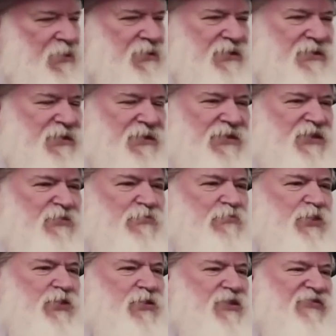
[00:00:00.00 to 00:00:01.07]
This, this is
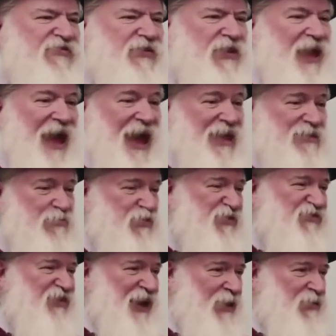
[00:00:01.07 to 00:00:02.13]
beautiful and
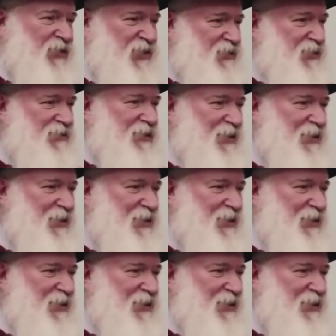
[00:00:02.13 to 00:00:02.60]
profound at the